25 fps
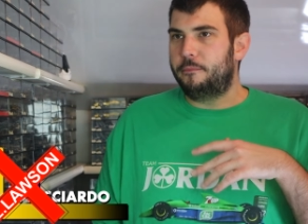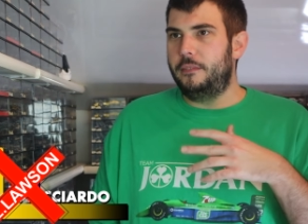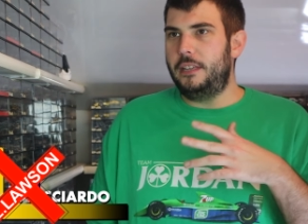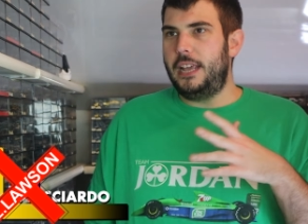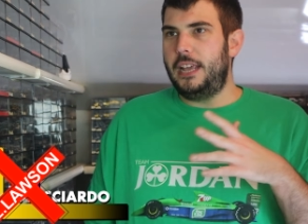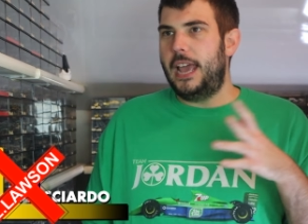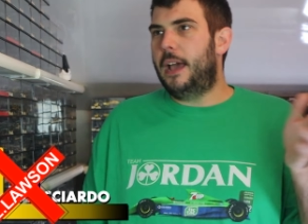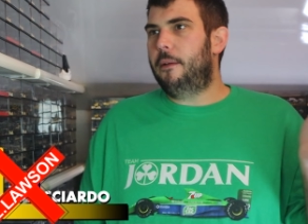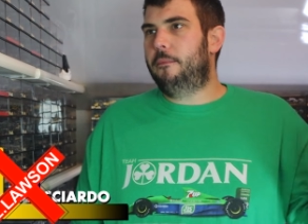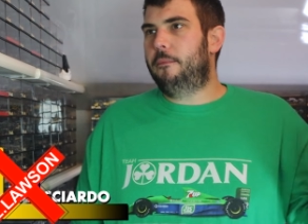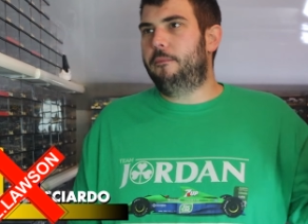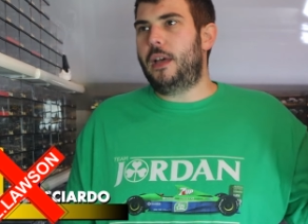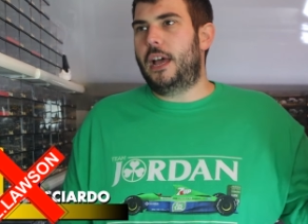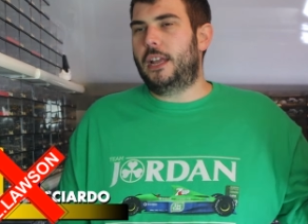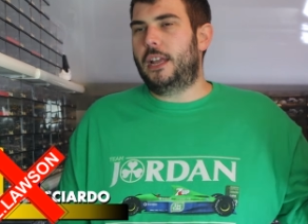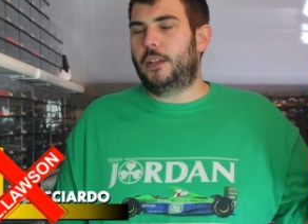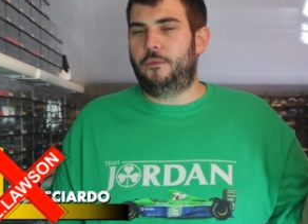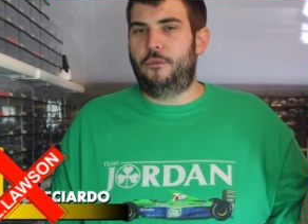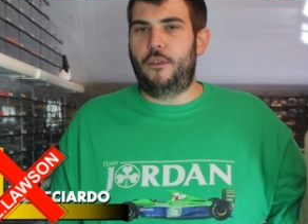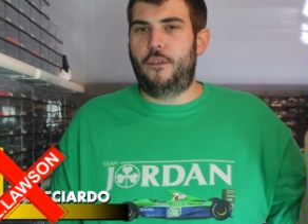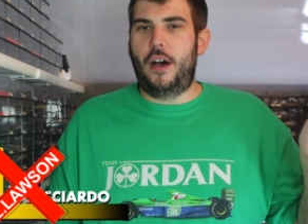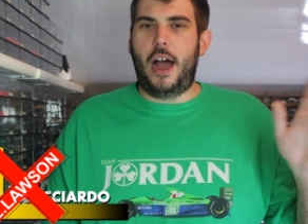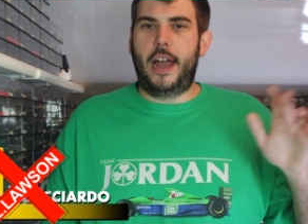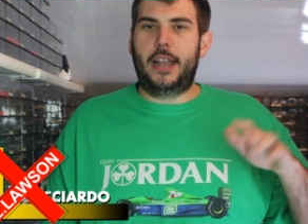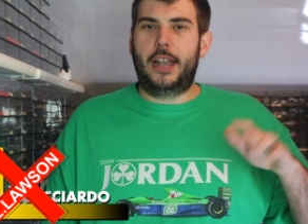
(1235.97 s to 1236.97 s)
Yeah, that's
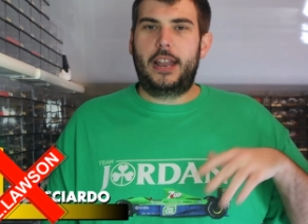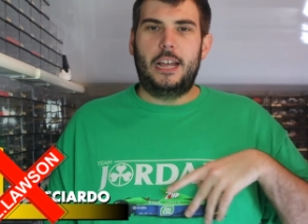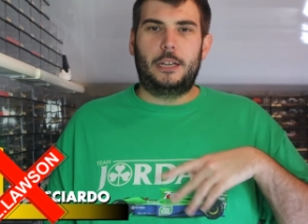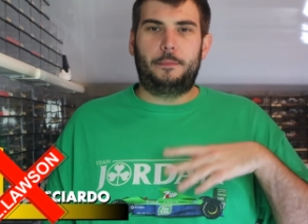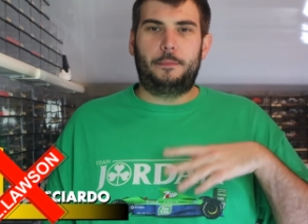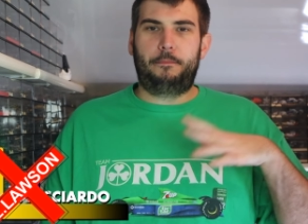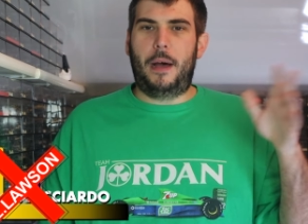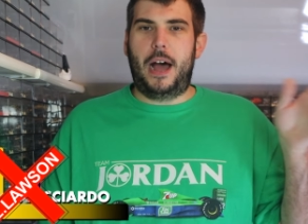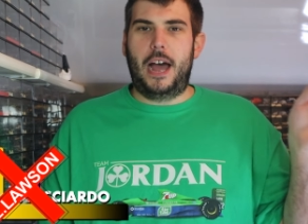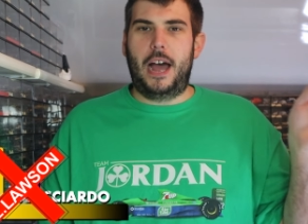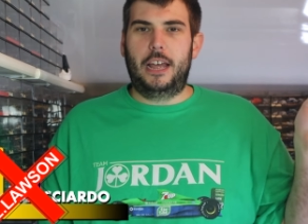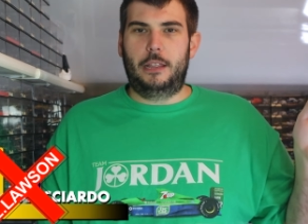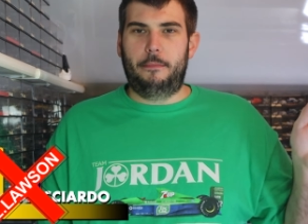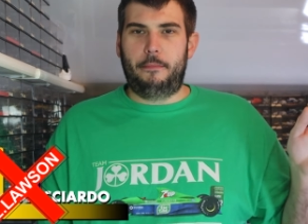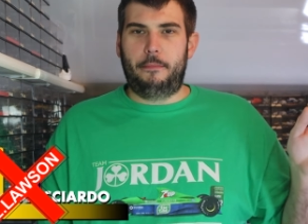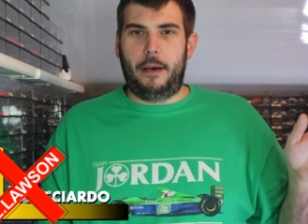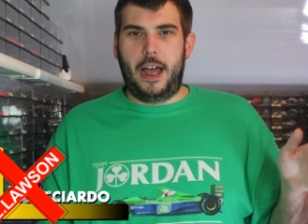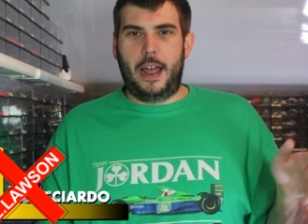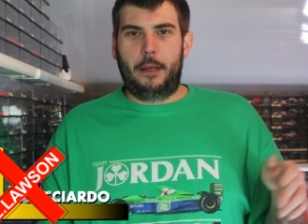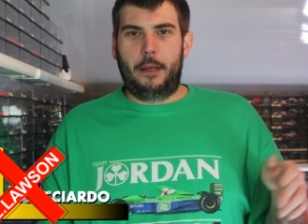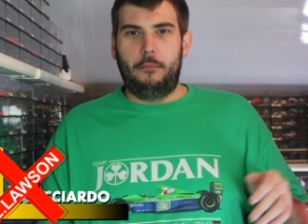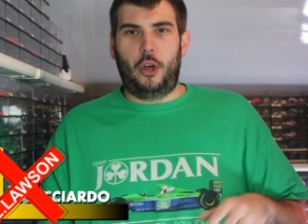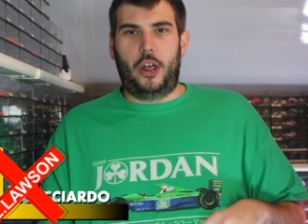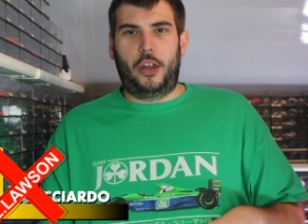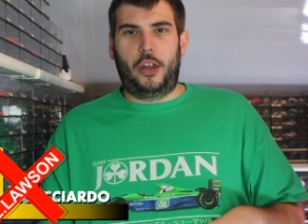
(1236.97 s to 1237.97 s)
fine. That's by the
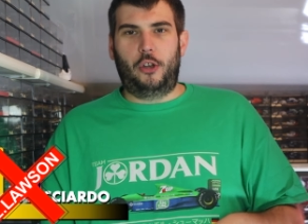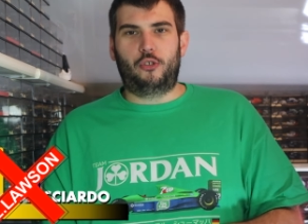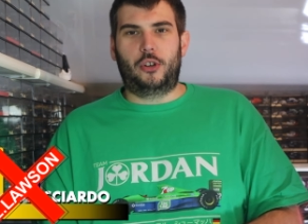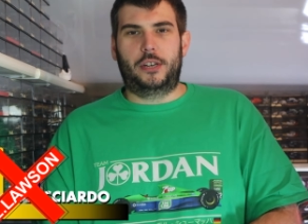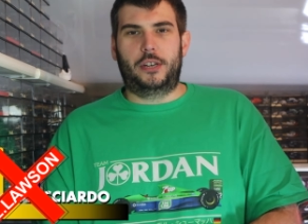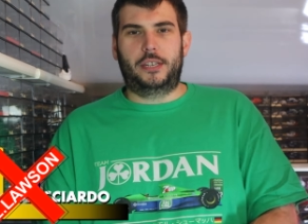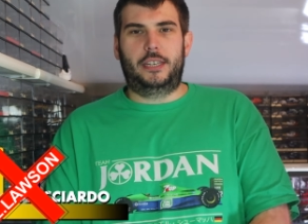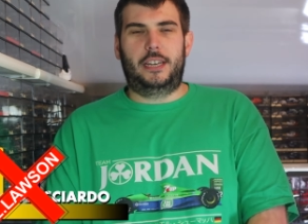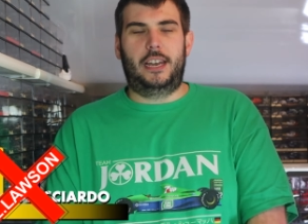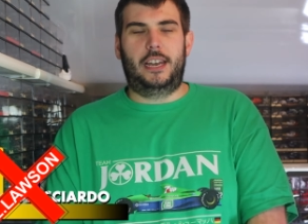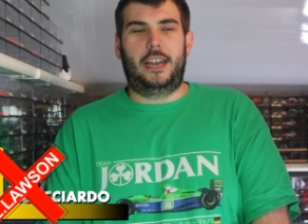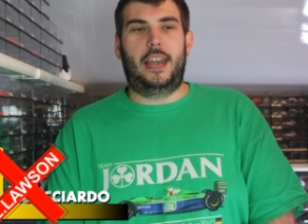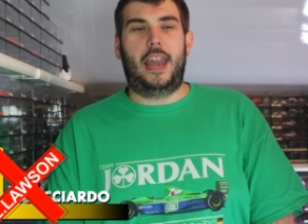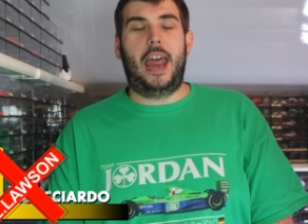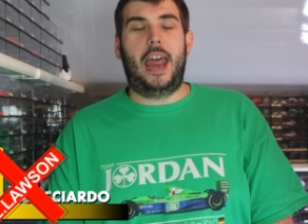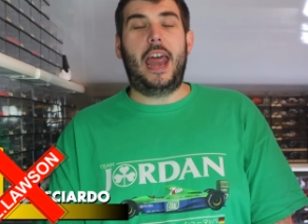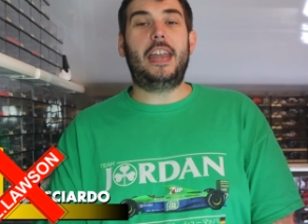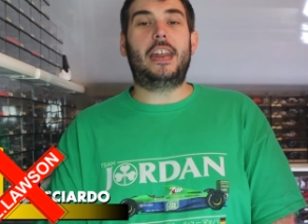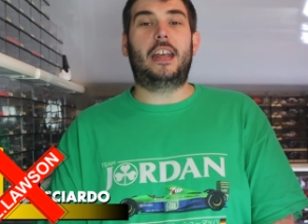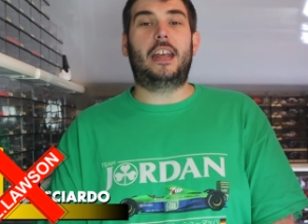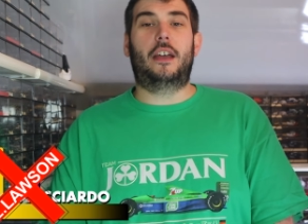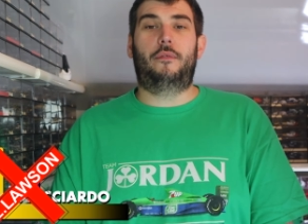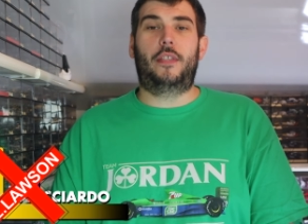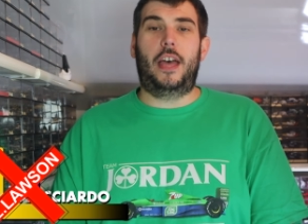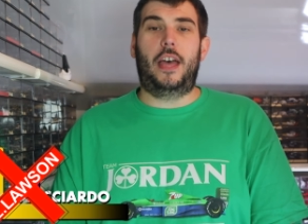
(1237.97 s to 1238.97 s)
by. I'm not interested in
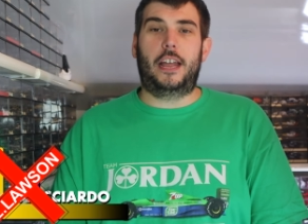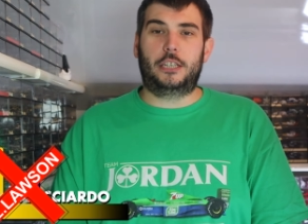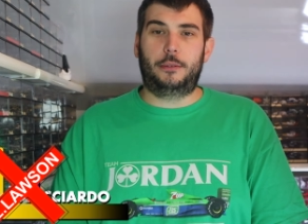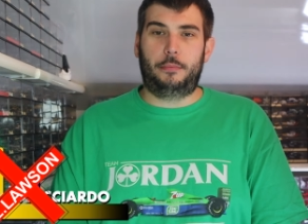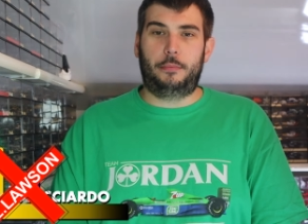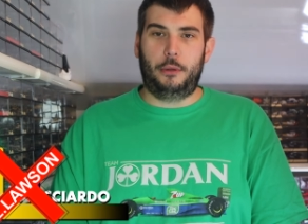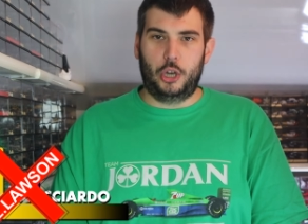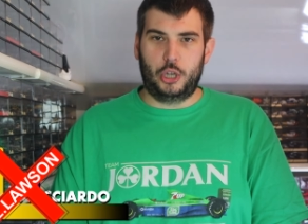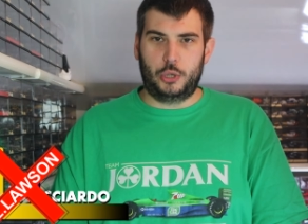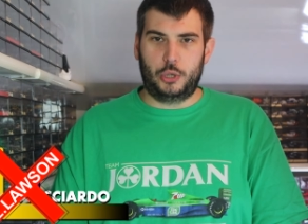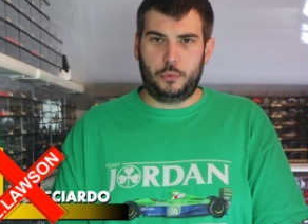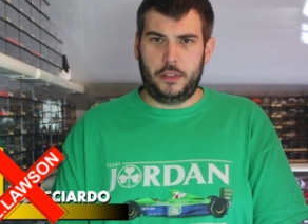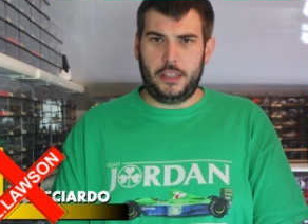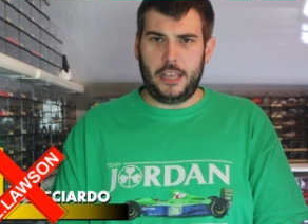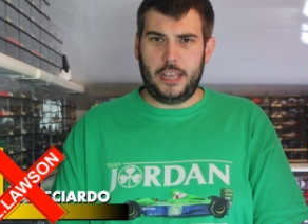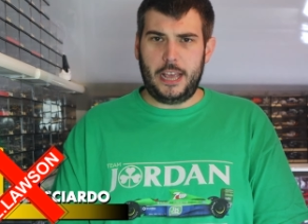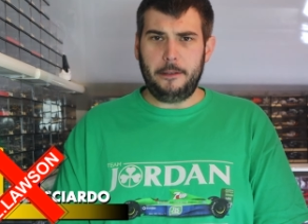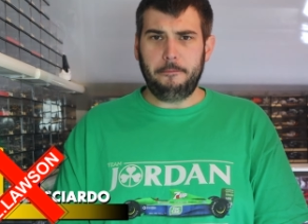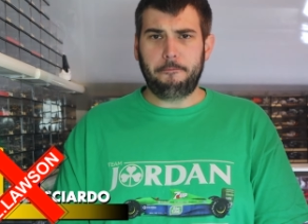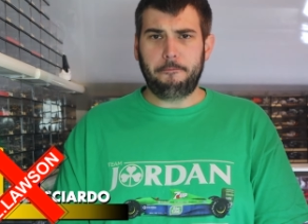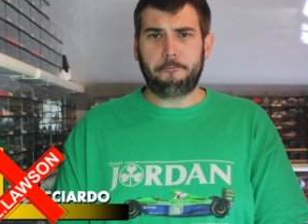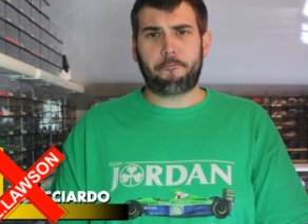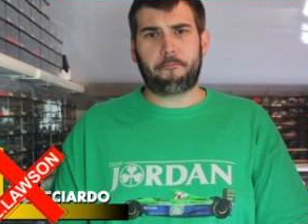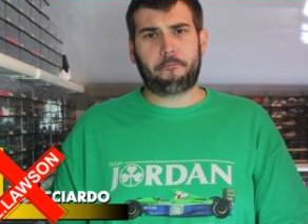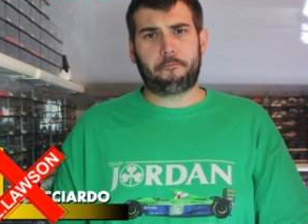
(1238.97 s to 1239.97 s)
any of that, to be honest with
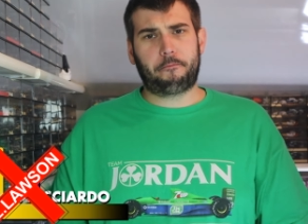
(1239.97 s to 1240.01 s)
you.